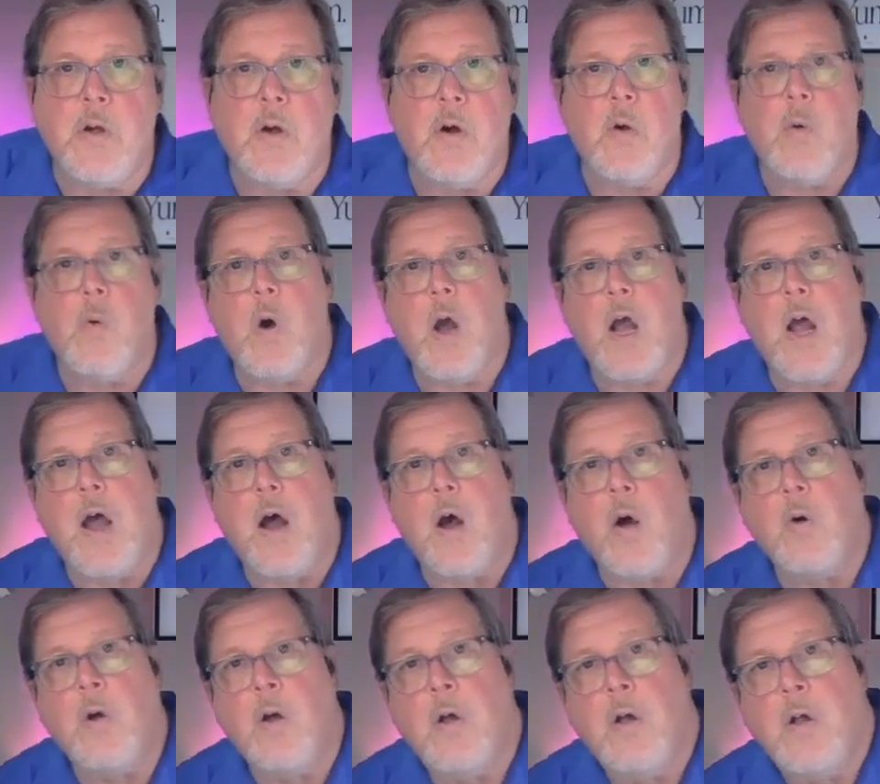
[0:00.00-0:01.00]
oh,
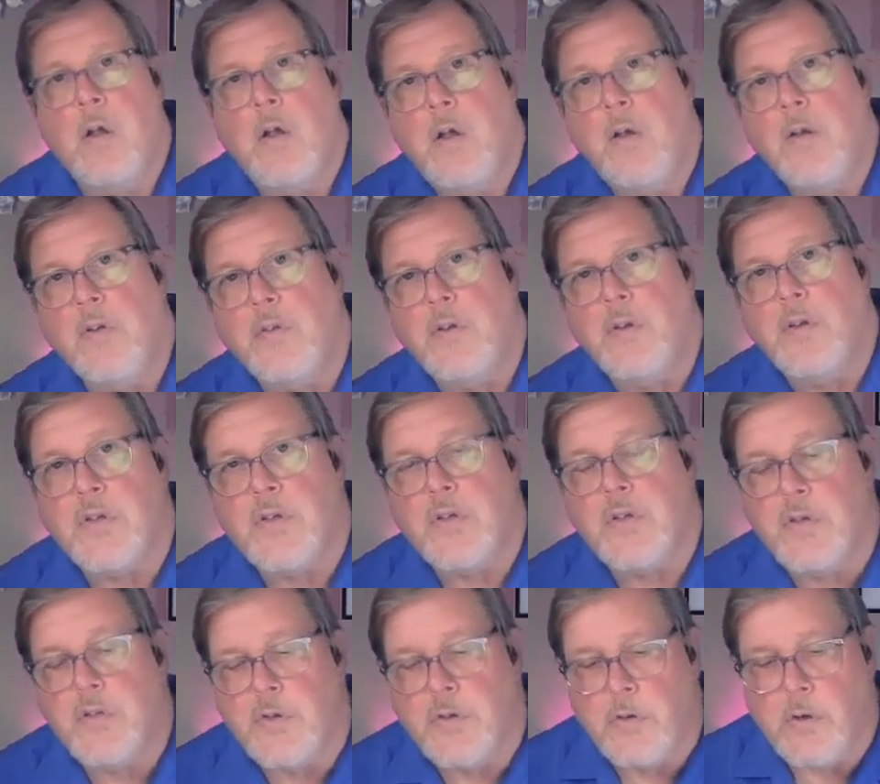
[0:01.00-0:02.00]
wow, this
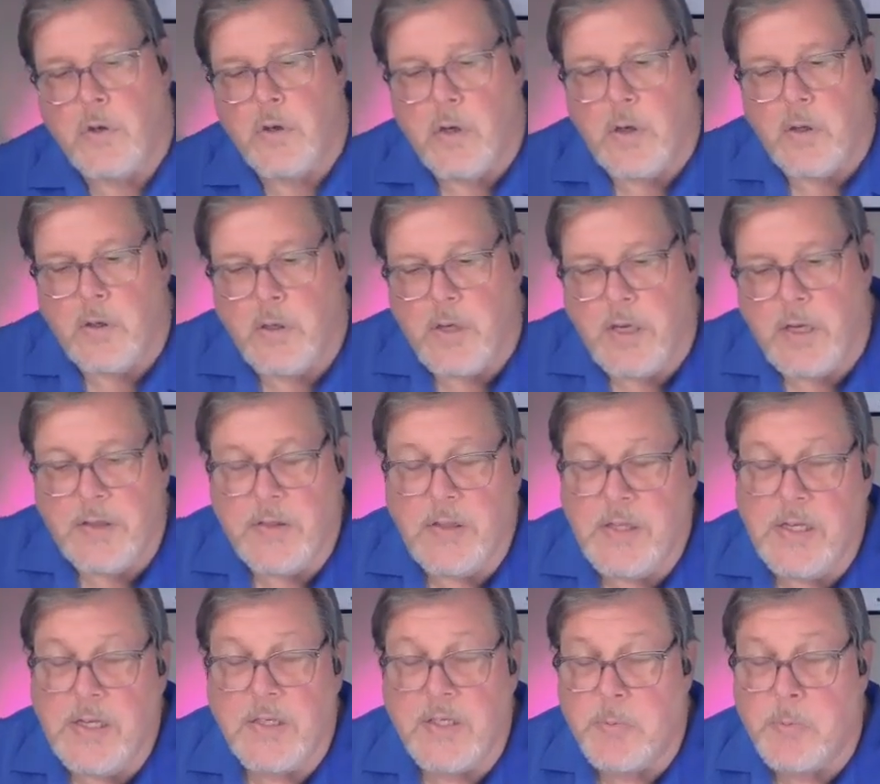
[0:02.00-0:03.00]
is it.
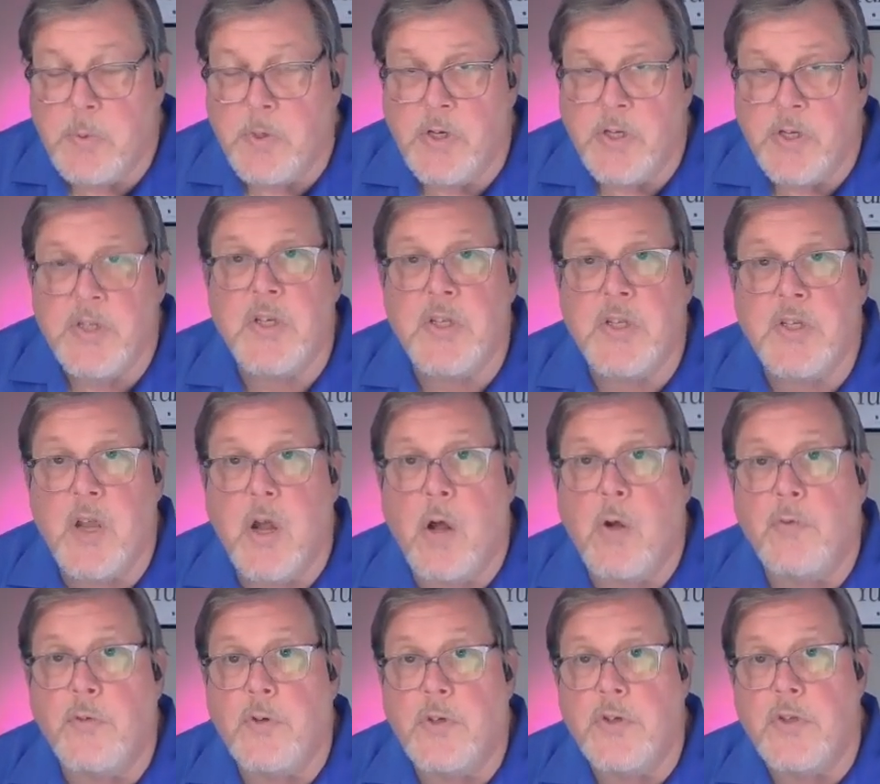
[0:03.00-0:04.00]
The experience
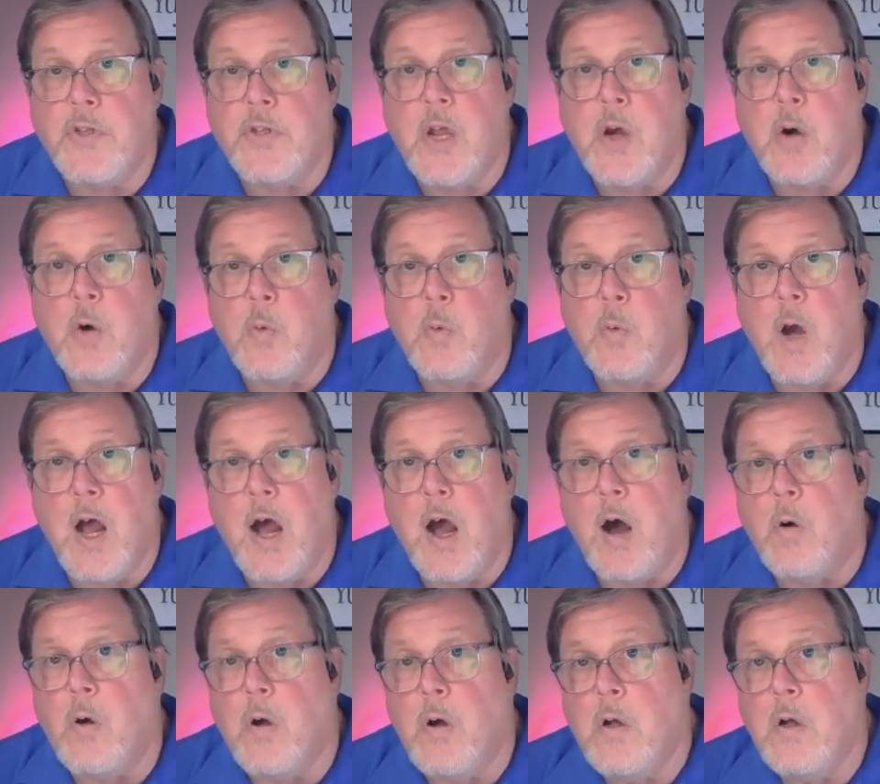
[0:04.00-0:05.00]
itself is the oh, wow.